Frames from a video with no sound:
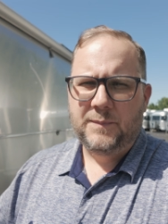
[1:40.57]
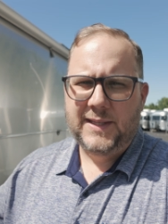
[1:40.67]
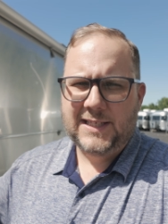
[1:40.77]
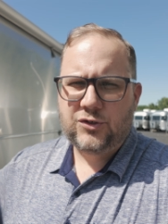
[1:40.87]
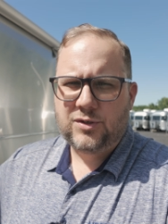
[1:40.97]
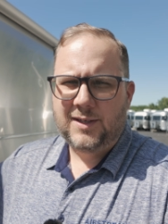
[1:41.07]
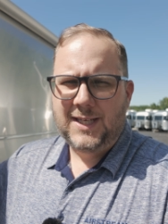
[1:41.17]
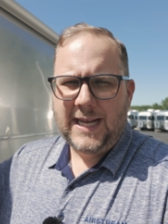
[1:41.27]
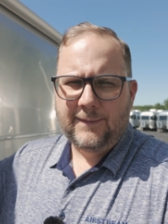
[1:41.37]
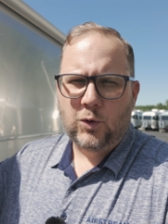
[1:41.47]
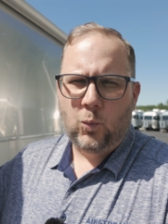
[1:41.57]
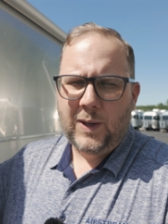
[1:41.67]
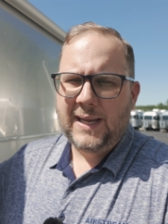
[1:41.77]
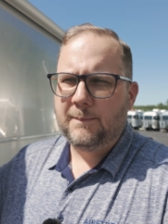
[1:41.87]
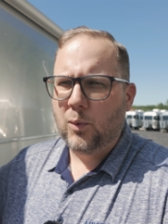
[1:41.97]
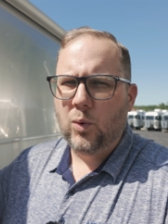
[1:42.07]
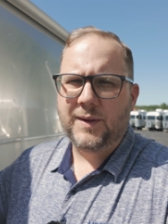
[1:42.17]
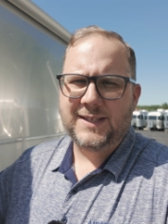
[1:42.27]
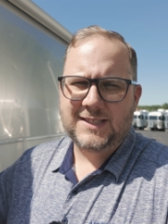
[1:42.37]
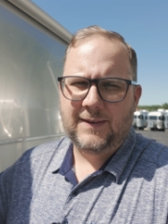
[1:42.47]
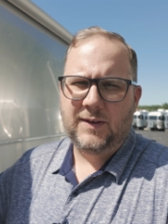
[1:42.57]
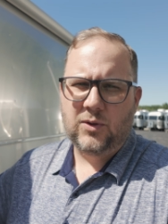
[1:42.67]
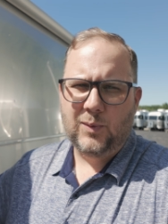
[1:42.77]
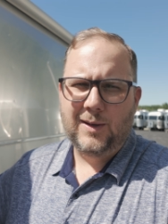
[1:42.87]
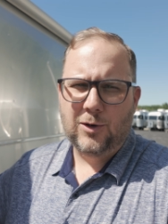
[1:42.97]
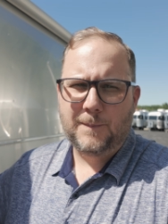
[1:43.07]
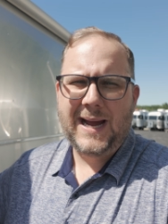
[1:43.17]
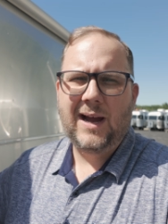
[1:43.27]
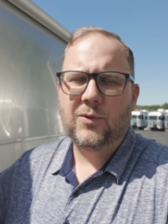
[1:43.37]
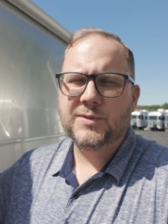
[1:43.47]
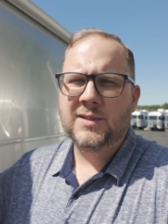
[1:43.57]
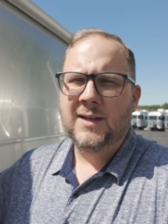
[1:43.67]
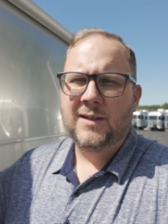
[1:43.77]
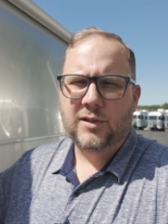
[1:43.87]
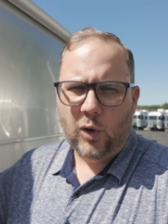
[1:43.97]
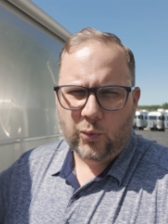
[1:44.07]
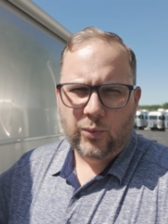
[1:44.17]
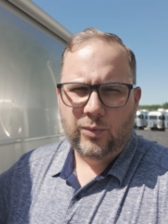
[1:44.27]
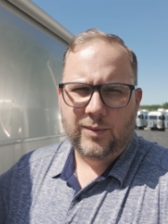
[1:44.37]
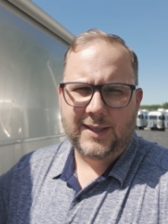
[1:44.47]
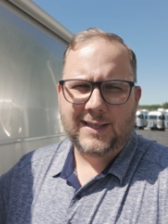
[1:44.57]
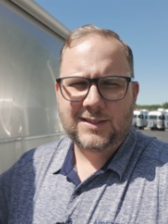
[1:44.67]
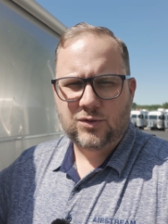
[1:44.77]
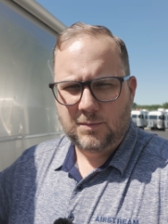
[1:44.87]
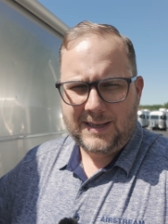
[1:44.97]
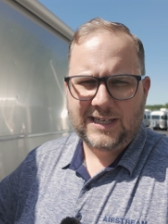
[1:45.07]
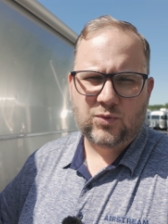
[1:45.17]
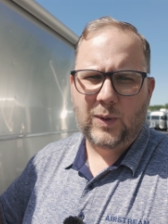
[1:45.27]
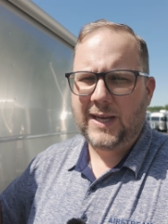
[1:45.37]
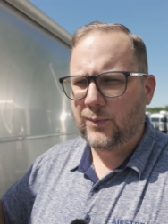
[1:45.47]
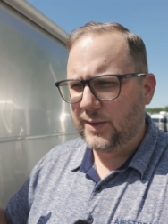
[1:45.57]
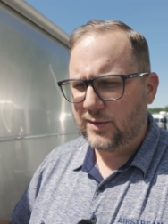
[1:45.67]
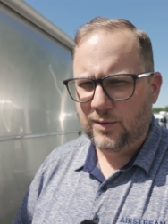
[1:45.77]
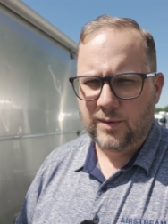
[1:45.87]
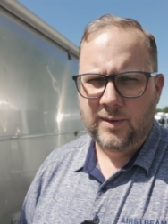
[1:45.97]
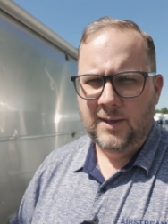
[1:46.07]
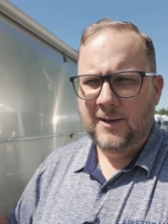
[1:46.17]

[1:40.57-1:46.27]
this should never weigh more than 7,300 pounds total. Like that's your max weight with your,